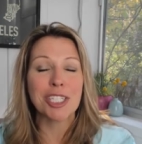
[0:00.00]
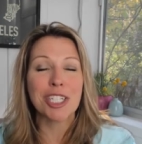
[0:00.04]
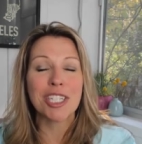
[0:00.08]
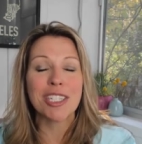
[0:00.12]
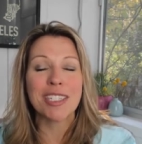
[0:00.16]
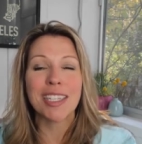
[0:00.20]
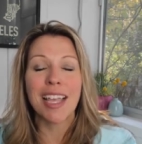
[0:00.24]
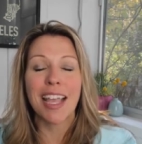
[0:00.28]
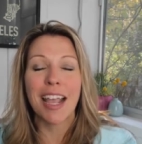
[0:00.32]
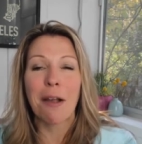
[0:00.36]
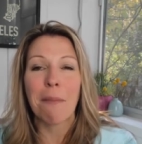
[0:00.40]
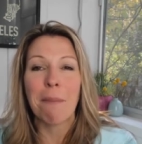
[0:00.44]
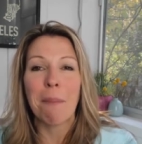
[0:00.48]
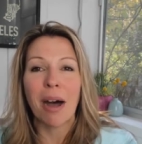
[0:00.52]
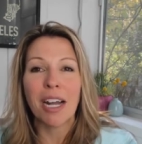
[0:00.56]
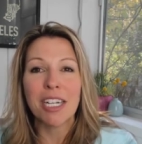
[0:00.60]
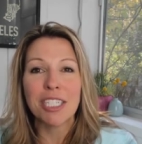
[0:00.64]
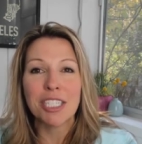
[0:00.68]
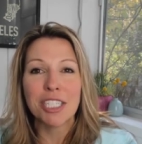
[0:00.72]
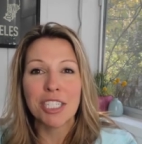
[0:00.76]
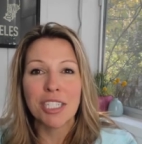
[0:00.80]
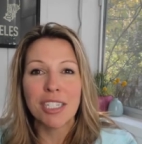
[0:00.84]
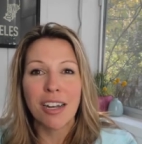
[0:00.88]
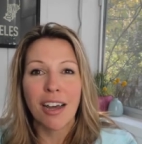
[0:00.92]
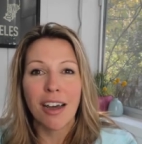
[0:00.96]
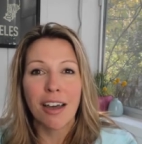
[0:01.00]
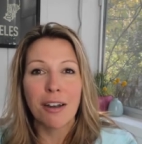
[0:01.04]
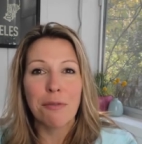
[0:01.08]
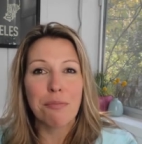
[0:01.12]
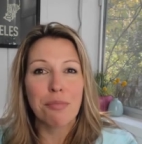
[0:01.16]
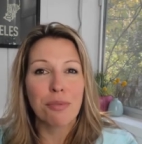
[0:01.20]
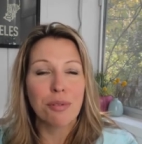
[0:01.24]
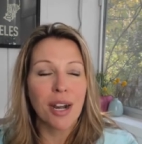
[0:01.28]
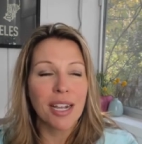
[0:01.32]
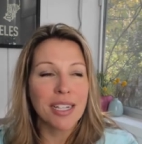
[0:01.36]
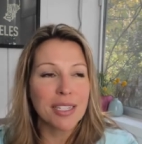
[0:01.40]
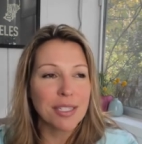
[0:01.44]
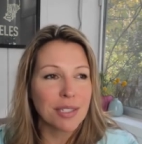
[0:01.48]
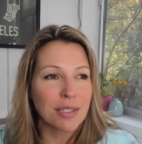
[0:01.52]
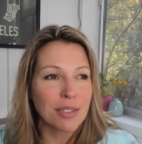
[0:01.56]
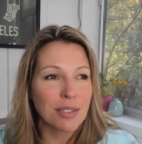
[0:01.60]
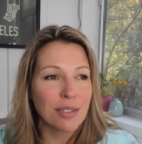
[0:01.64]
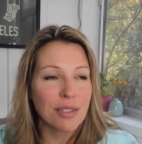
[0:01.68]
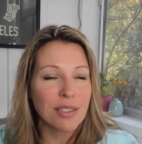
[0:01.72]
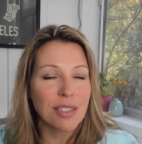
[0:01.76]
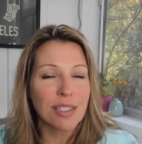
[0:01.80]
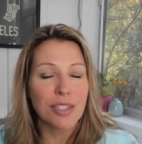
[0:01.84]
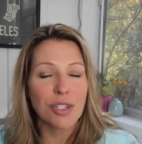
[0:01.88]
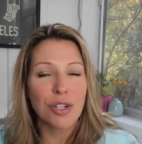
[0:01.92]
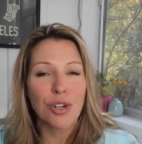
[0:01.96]
just like munching on
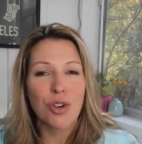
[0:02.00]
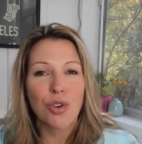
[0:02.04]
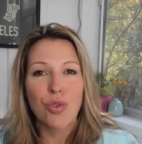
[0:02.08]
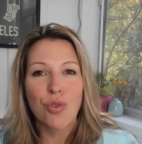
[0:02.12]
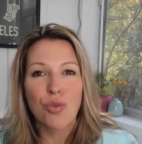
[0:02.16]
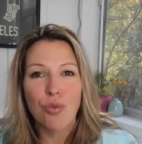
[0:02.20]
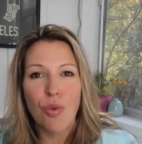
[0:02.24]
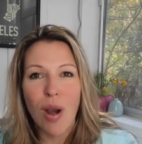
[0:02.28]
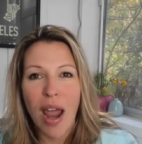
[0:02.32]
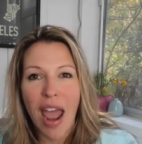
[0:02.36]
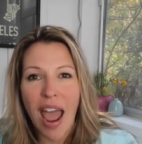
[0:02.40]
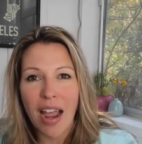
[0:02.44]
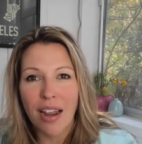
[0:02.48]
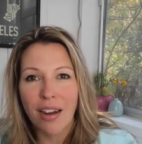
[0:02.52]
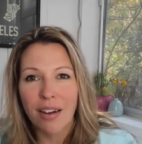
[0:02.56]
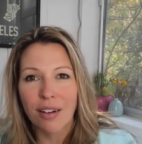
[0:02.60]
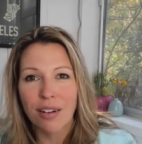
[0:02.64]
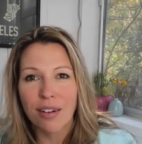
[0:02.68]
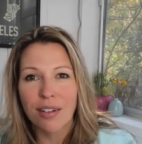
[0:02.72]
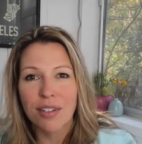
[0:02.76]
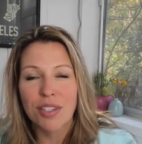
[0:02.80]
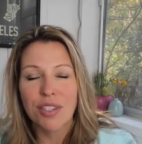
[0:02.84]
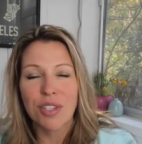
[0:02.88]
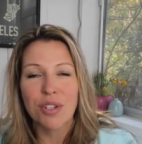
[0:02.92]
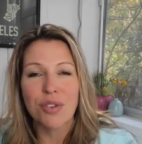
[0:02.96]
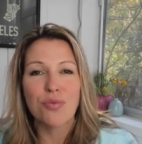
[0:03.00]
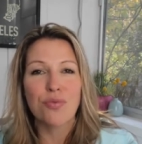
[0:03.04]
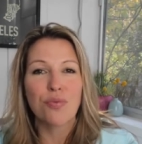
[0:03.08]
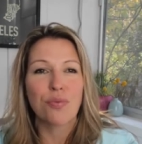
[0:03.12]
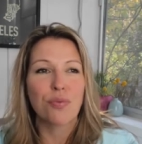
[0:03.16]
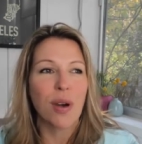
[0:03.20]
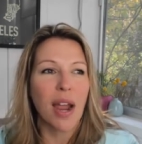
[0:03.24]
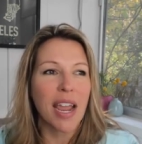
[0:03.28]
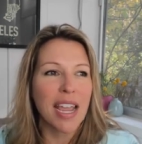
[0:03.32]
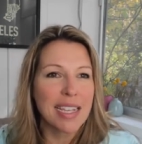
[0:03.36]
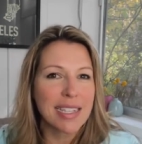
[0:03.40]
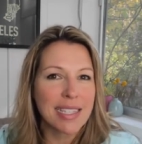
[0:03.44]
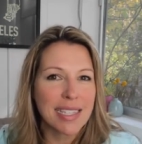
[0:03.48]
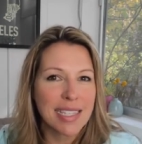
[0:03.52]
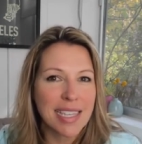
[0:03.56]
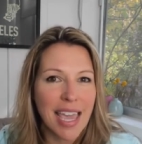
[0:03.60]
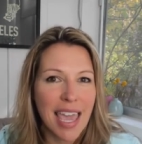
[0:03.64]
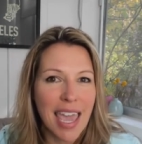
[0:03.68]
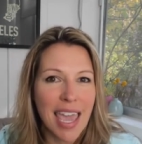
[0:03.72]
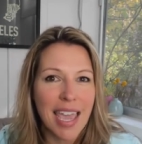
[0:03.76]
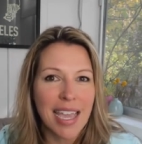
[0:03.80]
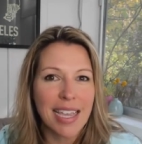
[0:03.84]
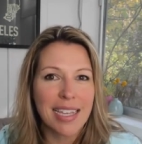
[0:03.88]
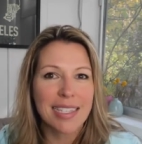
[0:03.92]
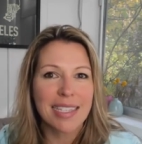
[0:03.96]
pretzels and crackers and rice
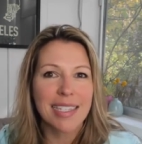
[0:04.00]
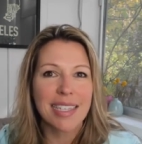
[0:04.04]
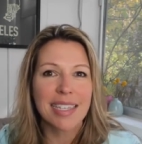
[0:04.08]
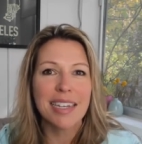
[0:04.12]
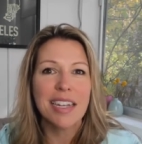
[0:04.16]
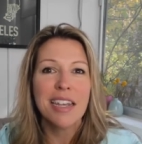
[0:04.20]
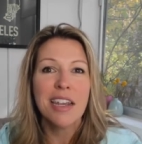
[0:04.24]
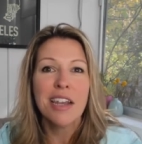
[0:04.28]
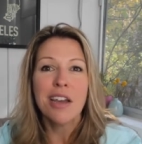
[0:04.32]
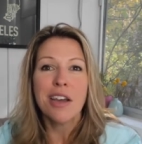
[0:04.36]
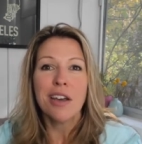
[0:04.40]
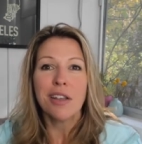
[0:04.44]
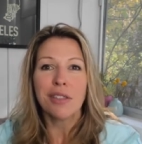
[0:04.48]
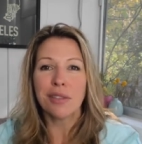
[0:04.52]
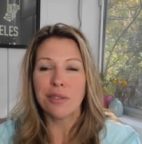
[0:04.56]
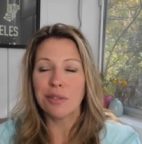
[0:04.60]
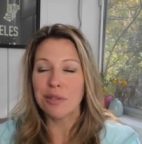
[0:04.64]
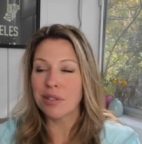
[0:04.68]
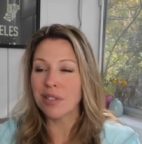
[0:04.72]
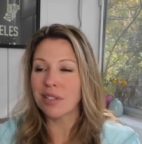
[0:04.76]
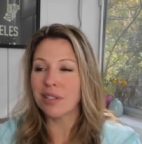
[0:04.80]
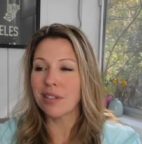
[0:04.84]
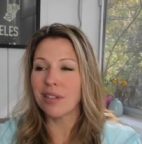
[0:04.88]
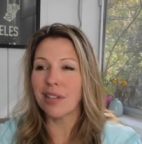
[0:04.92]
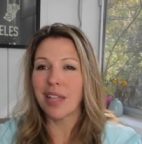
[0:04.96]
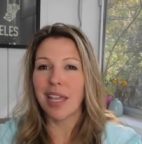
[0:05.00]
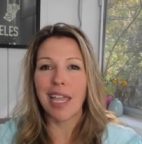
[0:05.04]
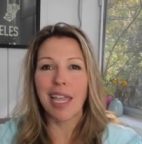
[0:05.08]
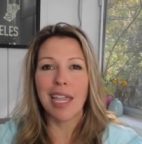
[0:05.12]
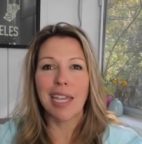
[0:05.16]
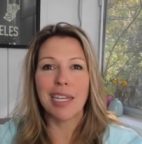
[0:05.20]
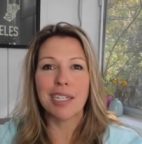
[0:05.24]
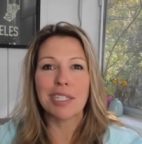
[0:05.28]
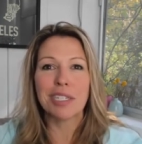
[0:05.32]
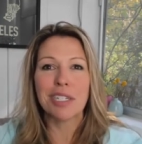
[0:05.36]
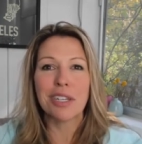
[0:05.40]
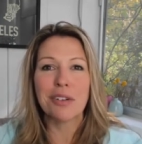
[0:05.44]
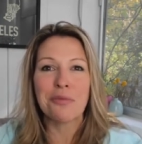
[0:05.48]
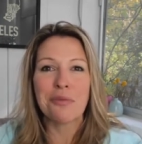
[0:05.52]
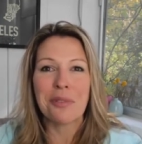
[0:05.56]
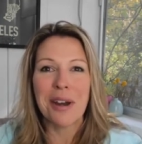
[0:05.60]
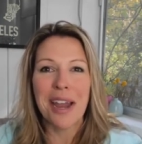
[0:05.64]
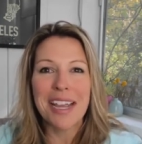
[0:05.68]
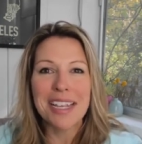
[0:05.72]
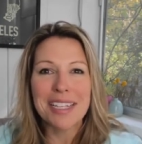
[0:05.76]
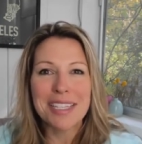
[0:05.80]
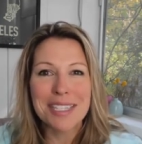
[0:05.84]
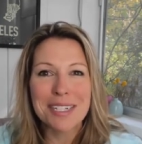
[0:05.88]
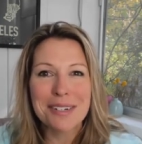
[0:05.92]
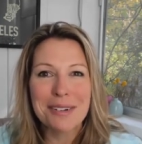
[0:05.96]
cakes and those little Asian
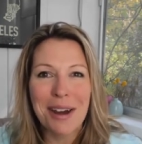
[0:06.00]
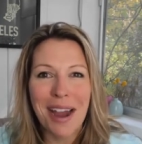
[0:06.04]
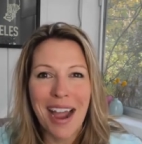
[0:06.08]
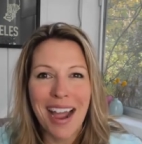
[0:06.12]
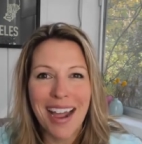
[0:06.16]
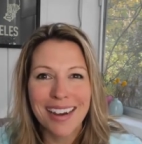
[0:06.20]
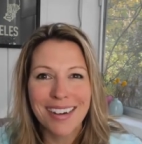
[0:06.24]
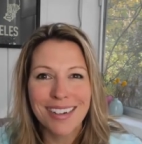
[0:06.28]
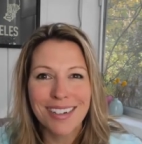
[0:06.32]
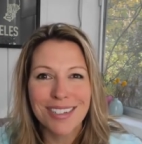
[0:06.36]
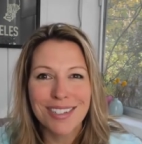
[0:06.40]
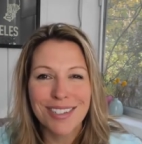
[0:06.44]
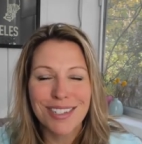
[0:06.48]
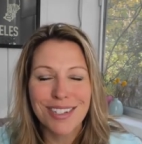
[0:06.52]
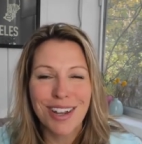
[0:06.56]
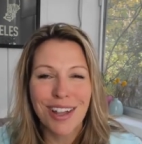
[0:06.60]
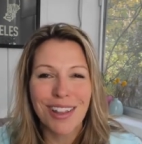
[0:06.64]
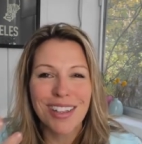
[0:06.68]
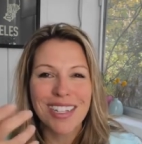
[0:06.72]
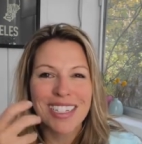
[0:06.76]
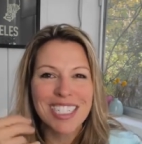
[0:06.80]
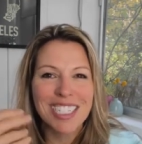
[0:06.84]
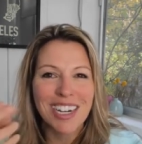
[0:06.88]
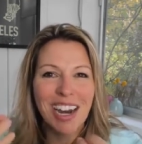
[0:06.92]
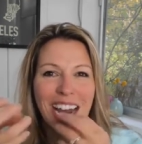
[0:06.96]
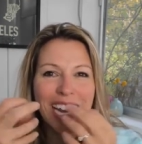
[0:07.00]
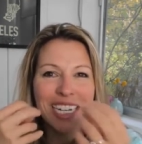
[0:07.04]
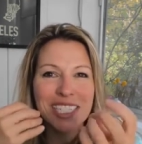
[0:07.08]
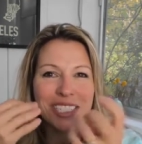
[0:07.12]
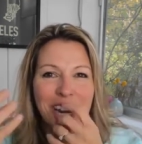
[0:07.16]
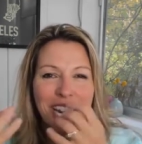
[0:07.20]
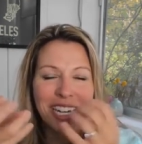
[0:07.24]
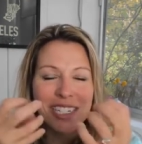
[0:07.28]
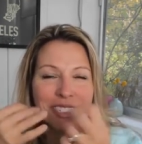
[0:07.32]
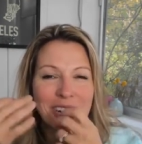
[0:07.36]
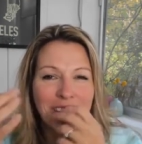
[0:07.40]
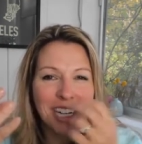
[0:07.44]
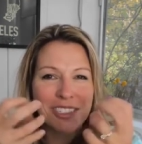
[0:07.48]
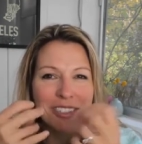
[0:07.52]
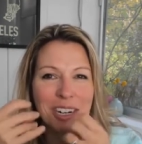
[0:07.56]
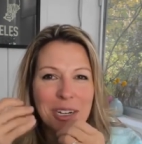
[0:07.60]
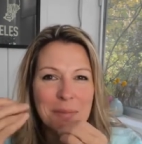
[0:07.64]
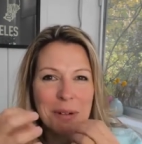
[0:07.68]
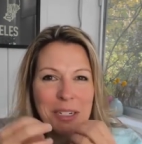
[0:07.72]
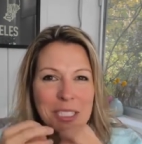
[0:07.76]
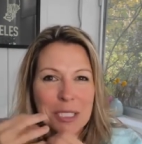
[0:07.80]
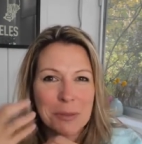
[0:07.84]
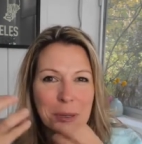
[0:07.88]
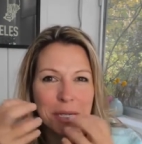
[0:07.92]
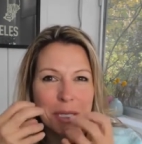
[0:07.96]
rice crackers and all the dry,
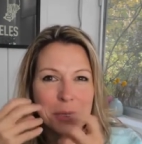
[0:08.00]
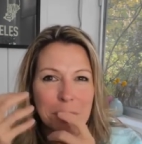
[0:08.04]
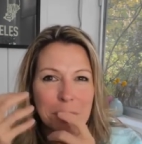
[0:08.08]
munch.